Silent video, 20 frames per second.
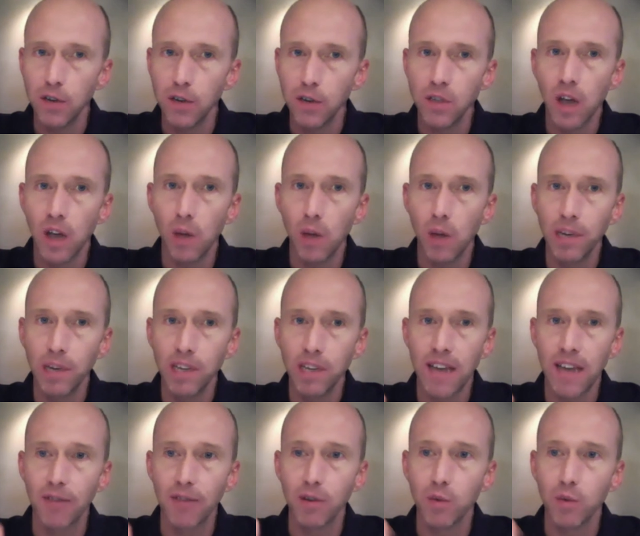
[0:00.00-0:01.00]
companies
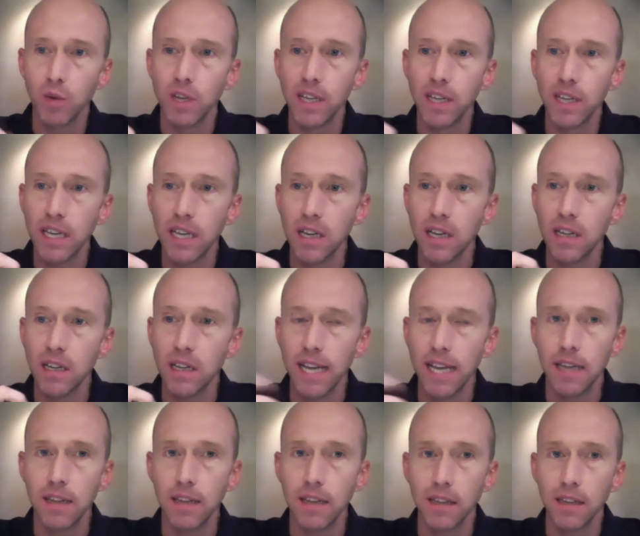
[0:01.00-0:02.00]
haven't really
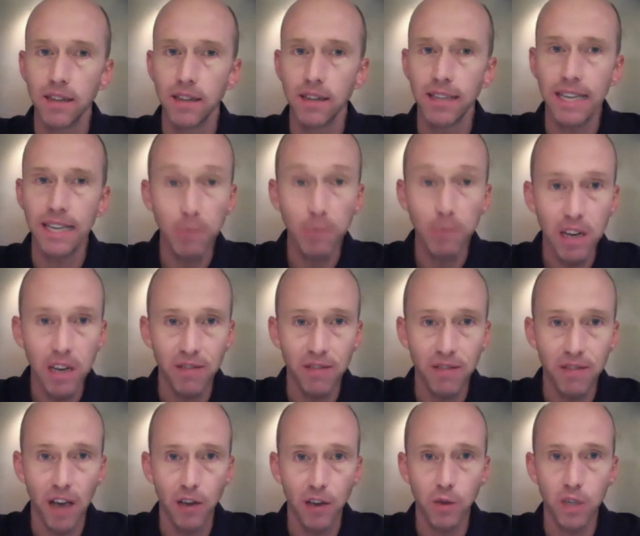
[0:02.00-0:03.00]
taken the leap into
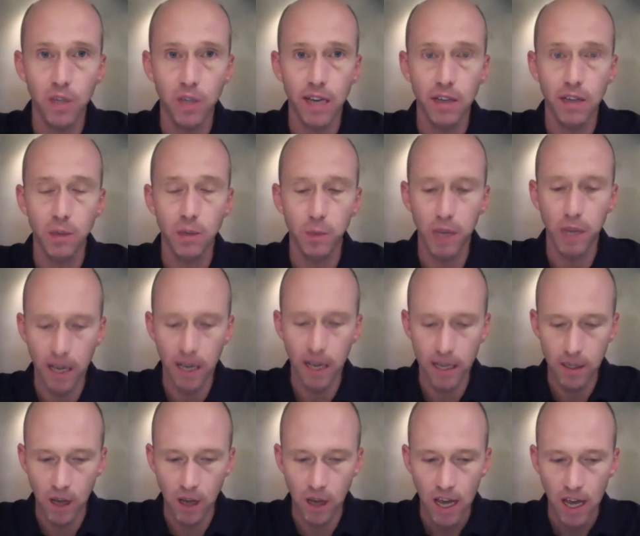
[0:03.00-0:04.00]
values yet is
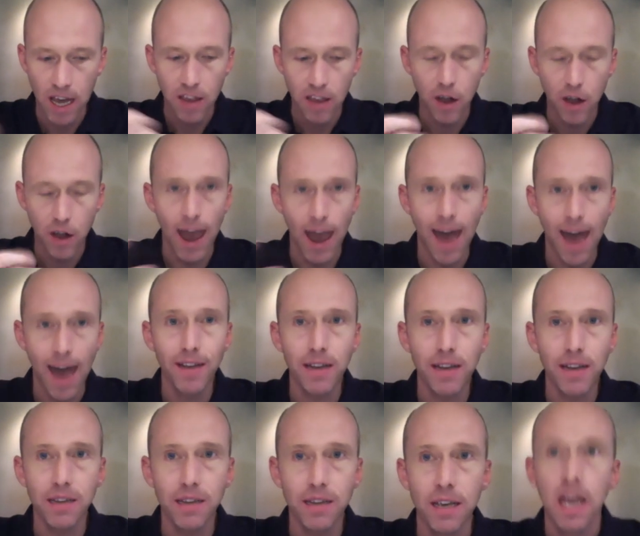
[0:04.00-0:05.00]
because there
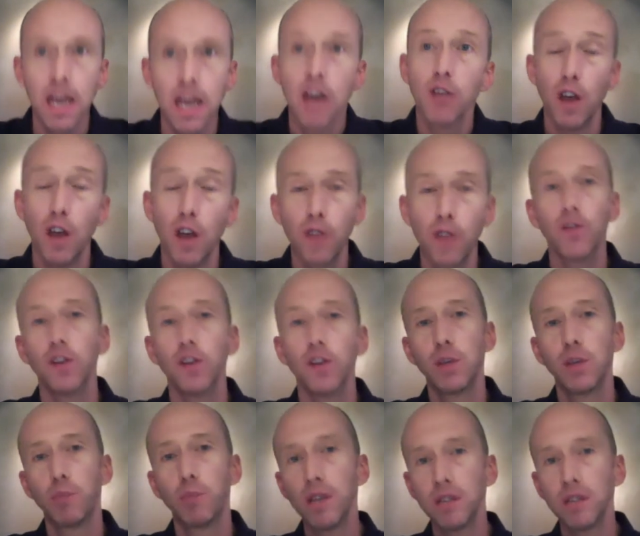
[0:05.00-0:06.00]
haven't. To
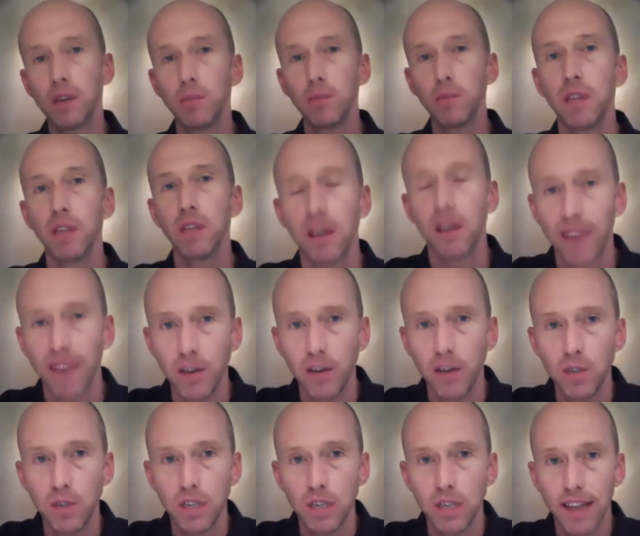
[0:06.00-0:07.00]
bring something like values
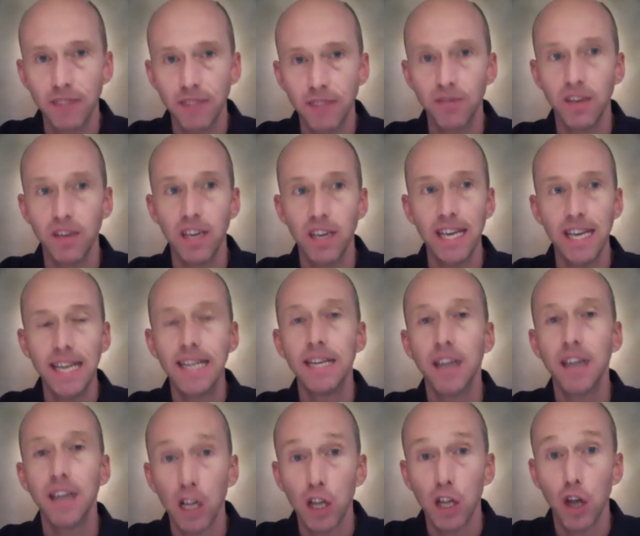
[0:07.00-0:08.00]
to life in
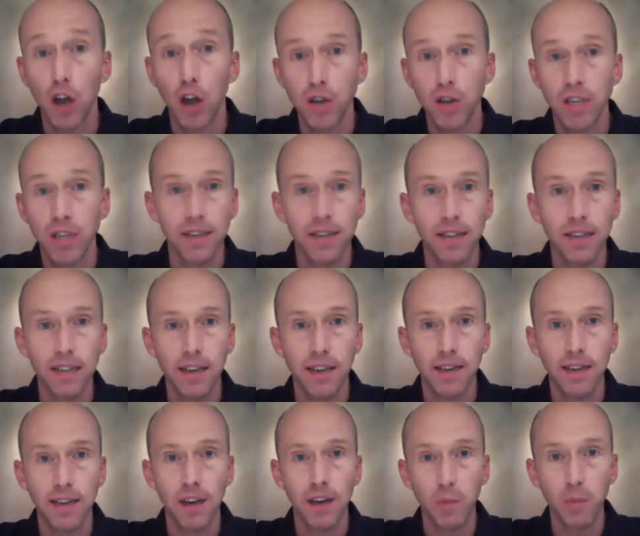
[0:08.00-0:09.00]
a large entity like
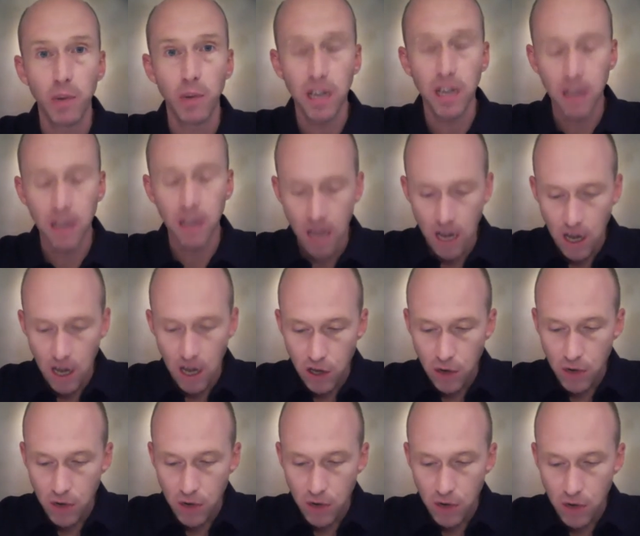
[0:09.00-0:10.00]
a company, you
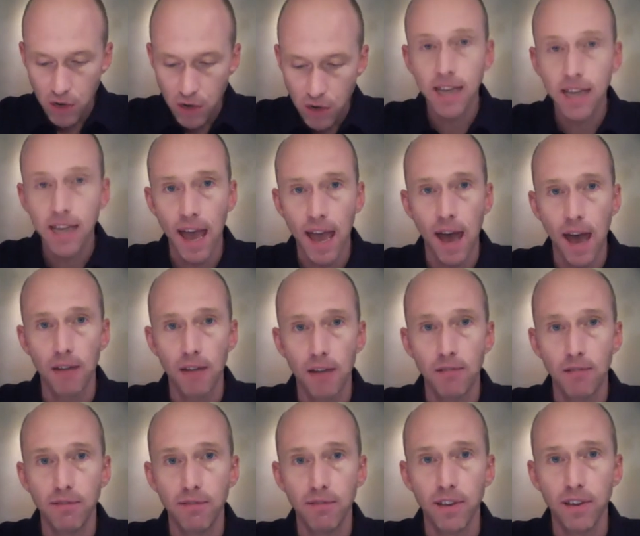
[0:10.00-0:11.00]
need to
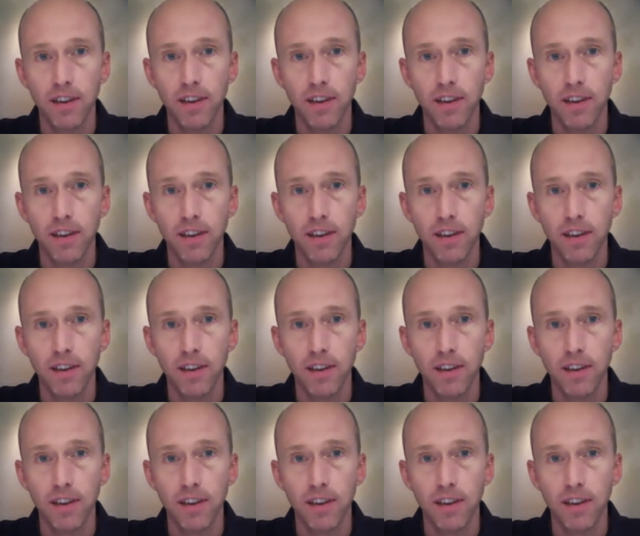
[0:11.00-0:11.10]
have